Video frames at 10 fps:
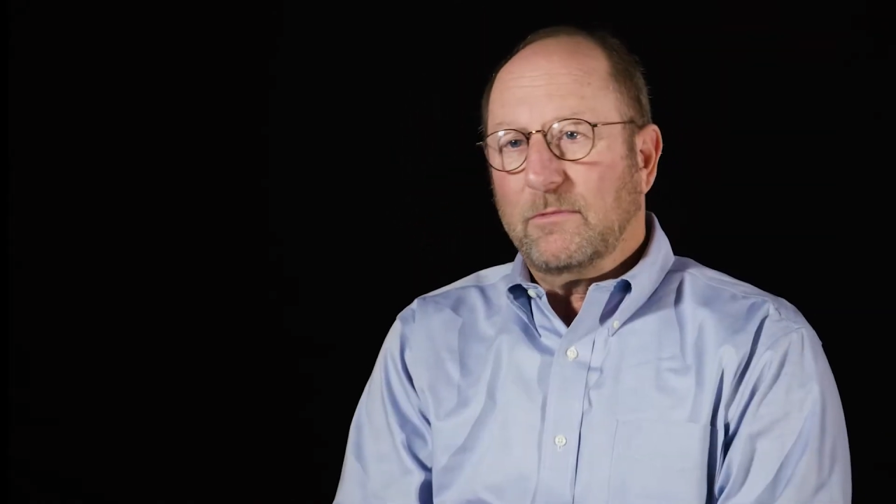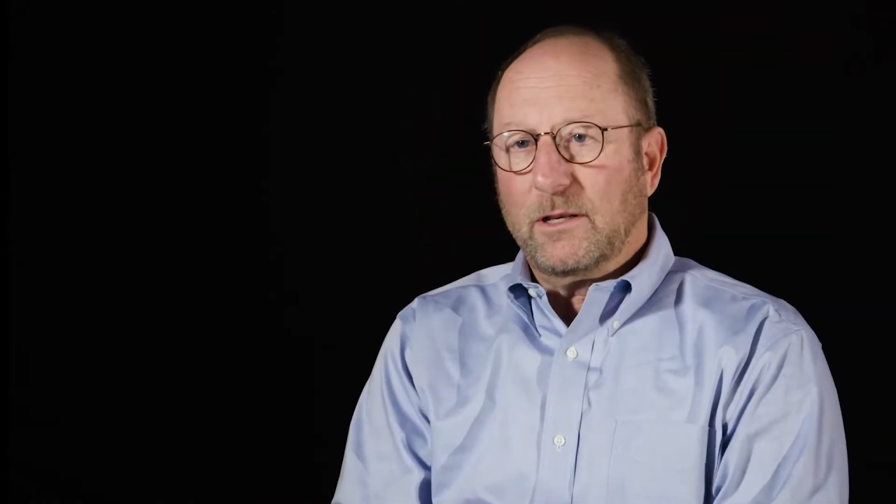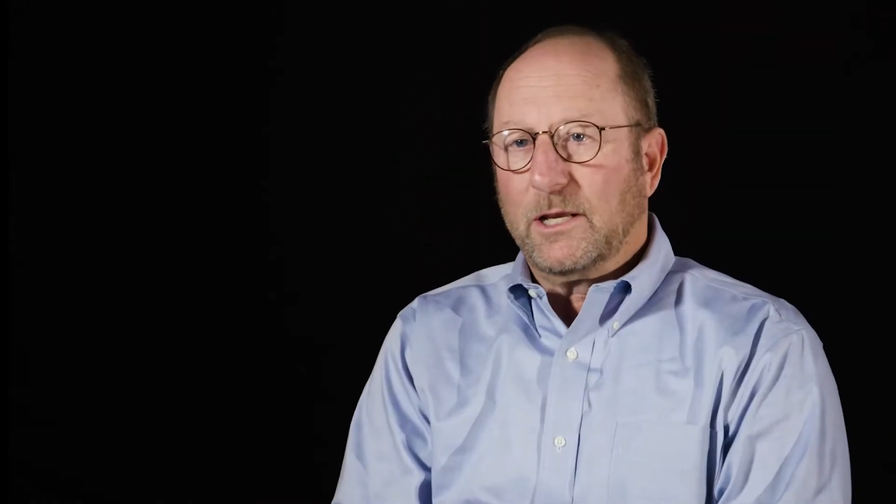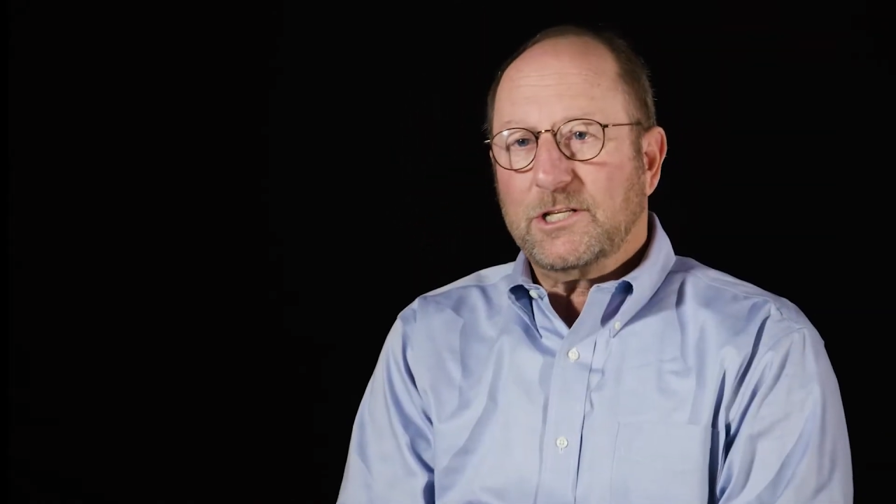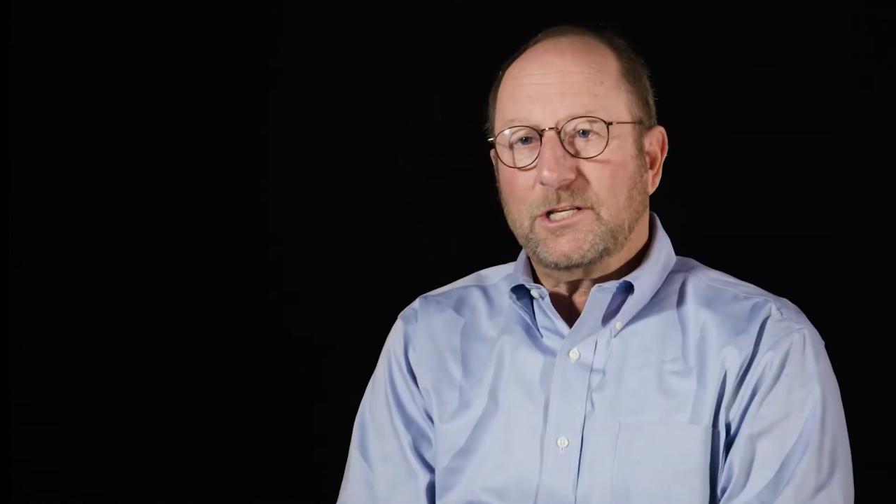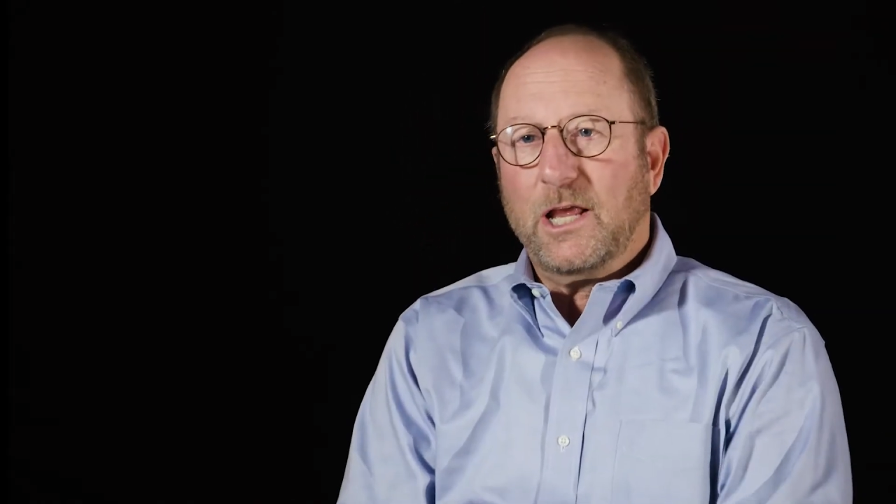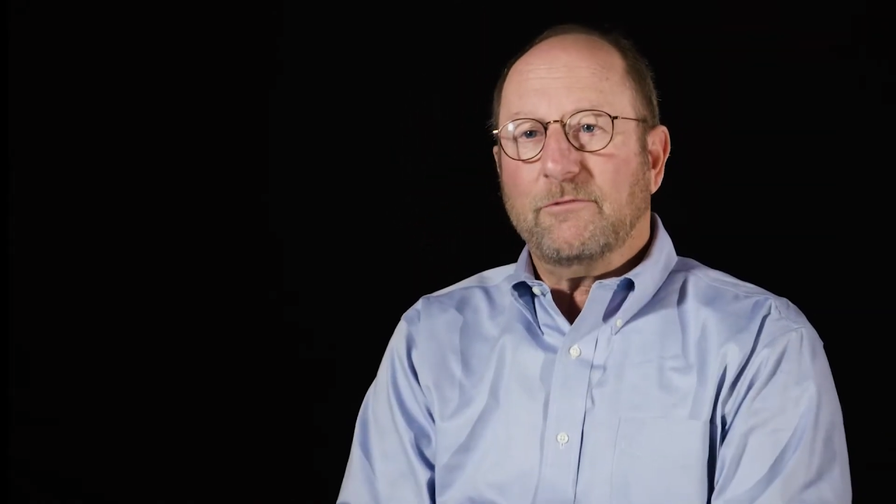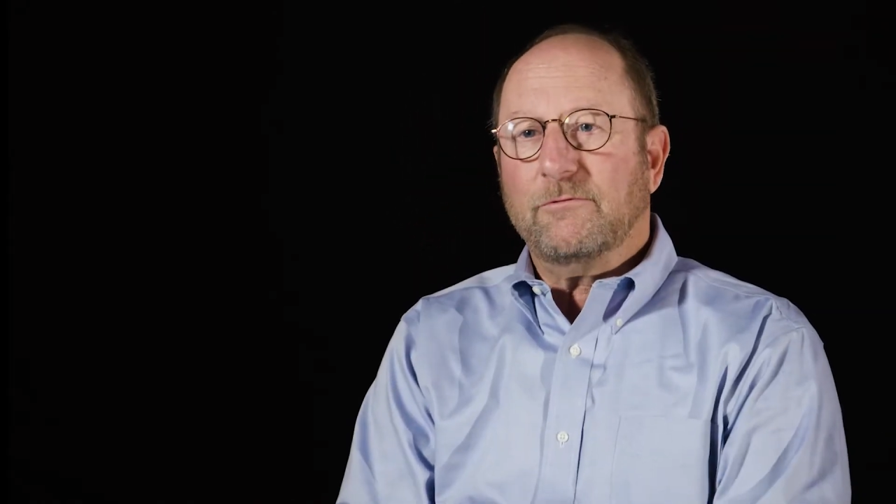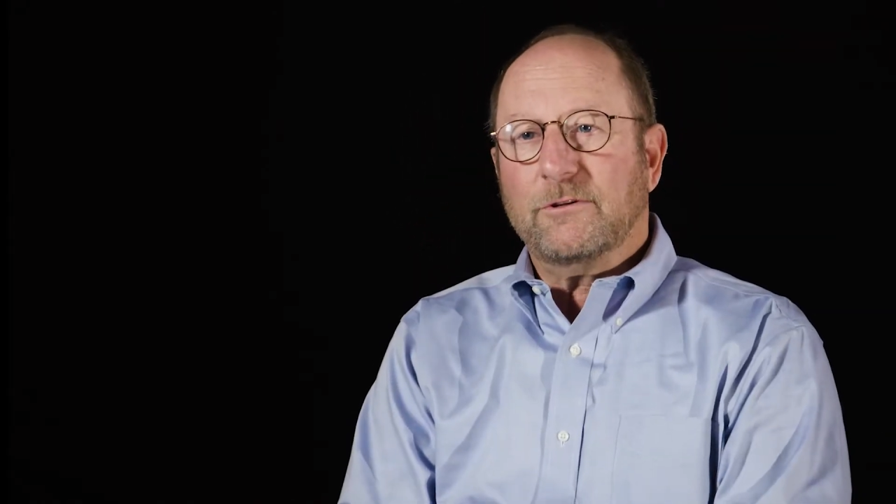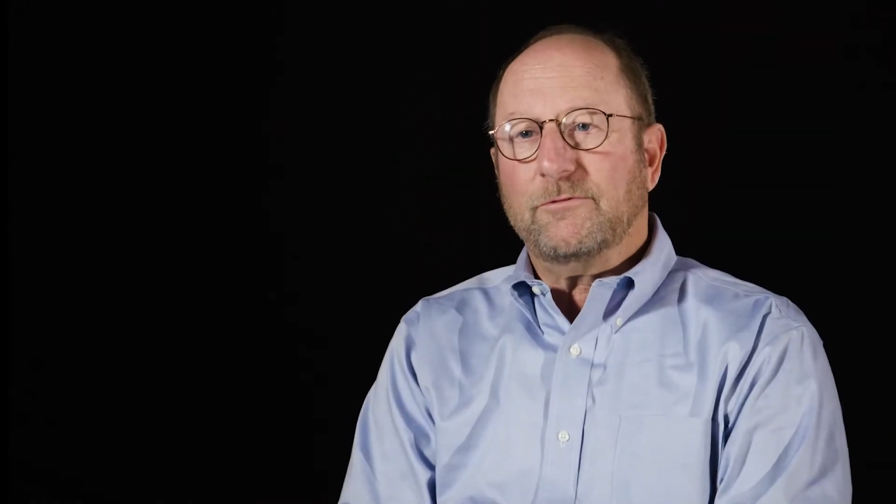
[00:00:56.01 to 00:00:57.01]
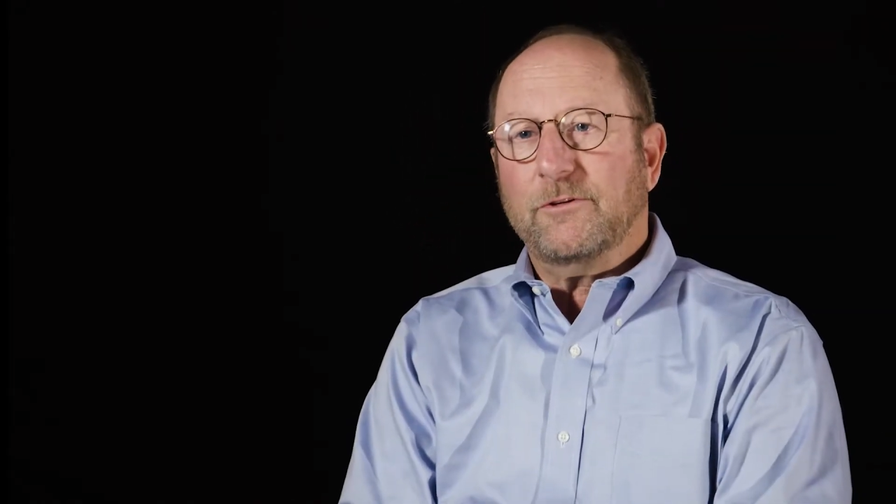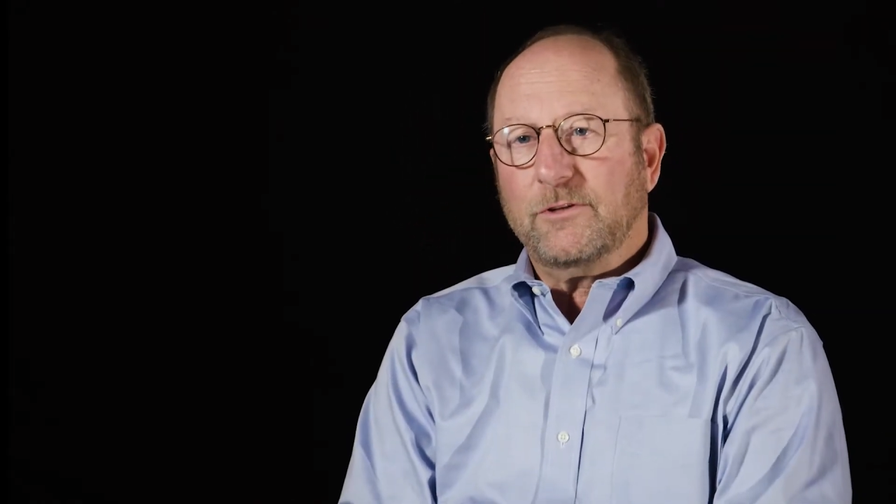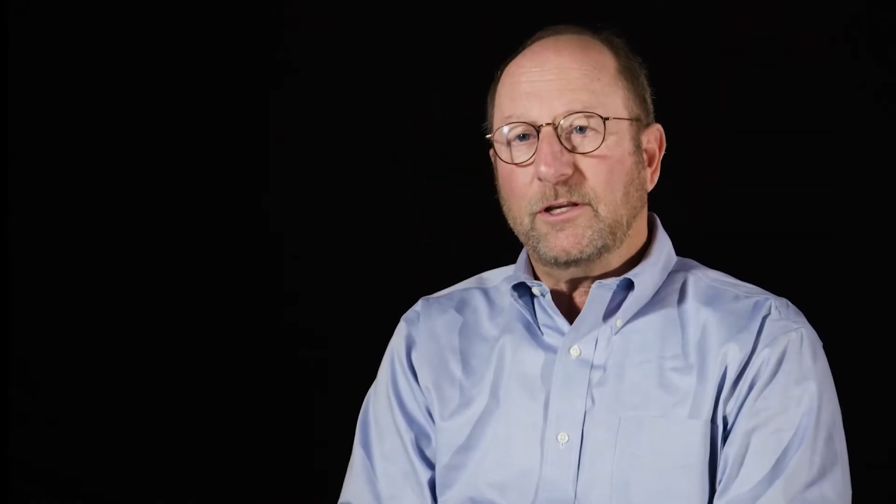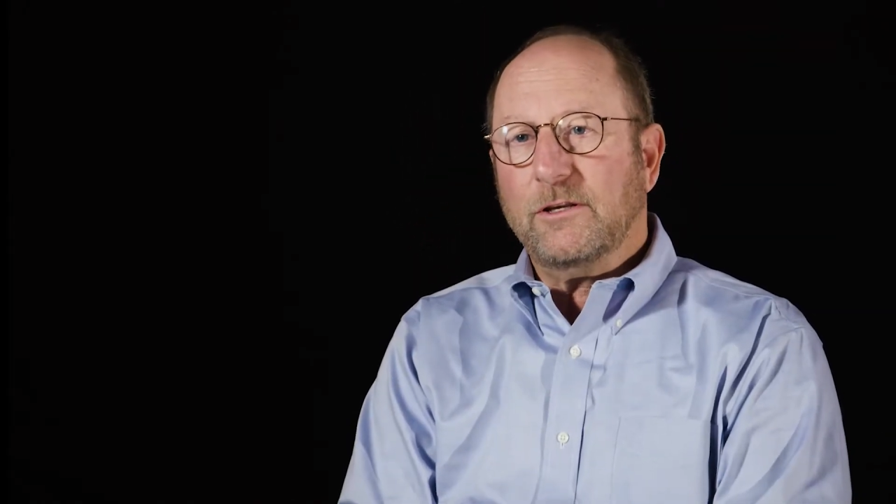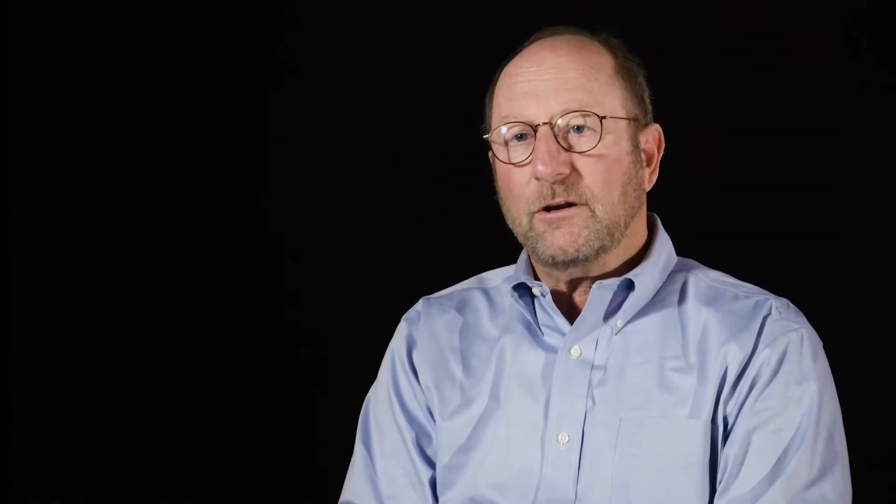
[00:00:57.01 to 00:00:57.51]
the next 10 to
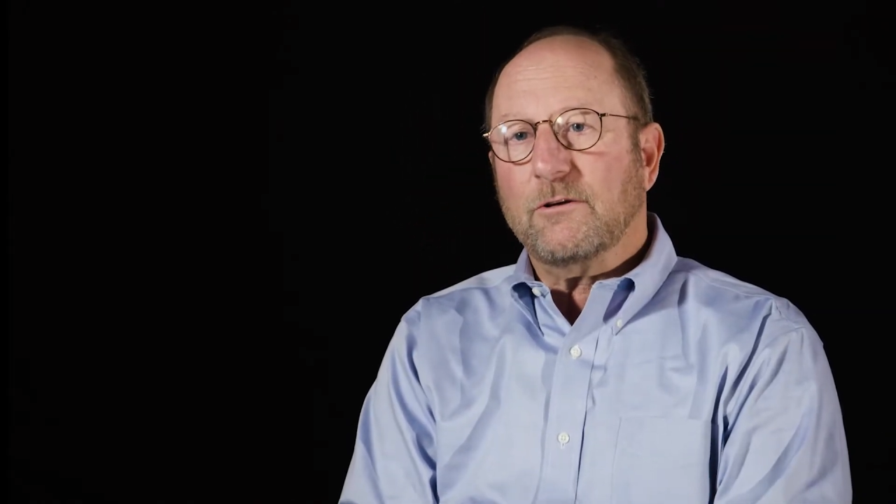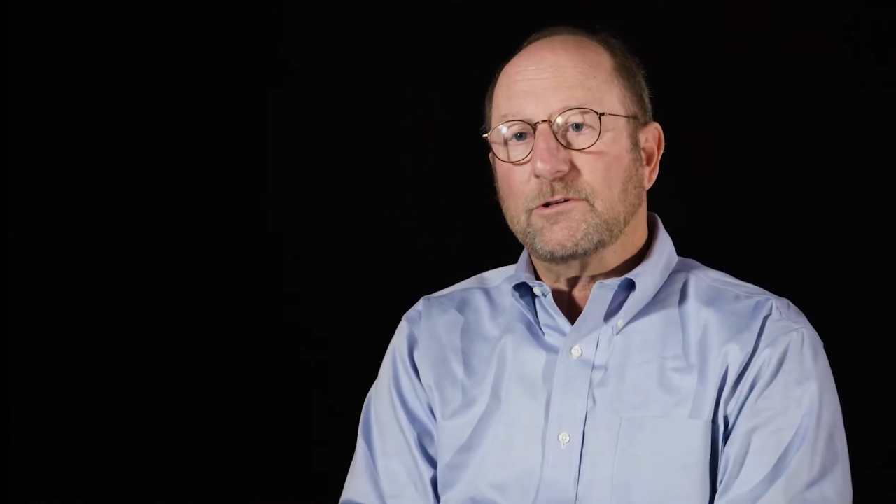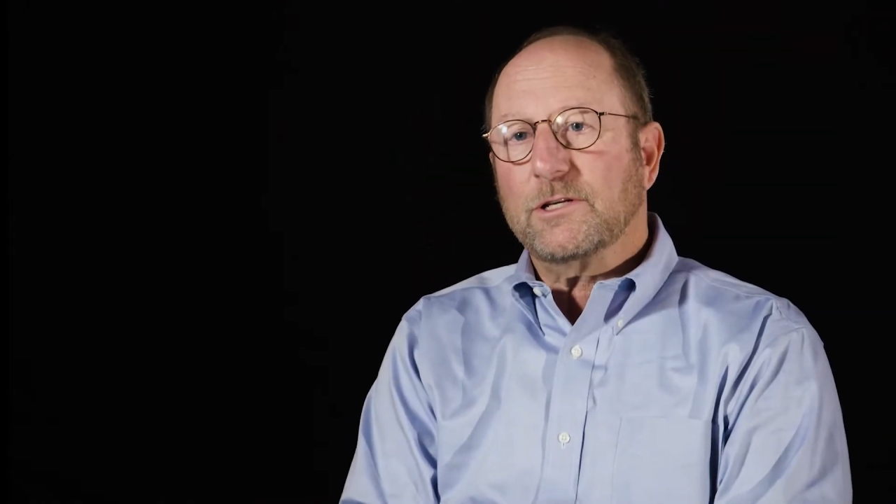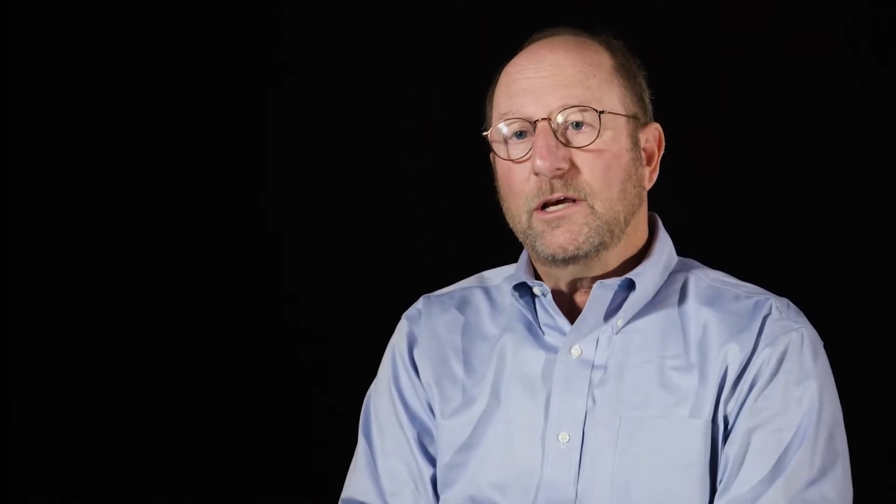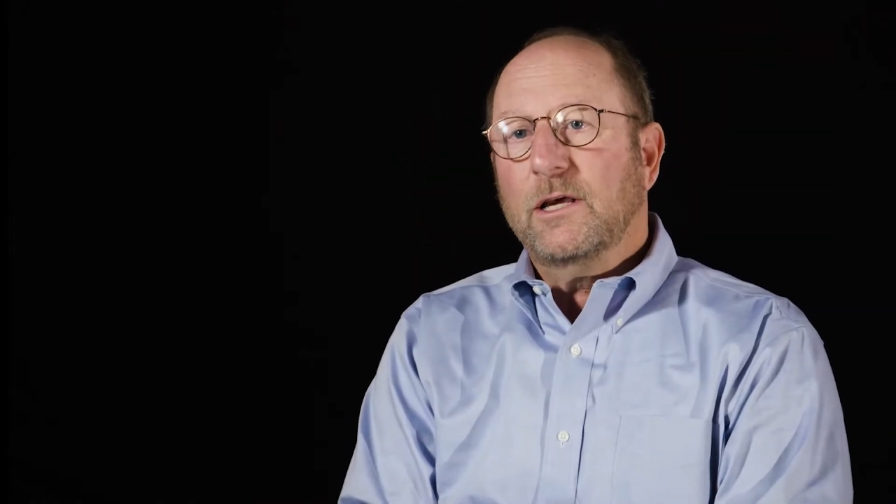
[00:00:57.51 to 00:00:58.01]
15 years.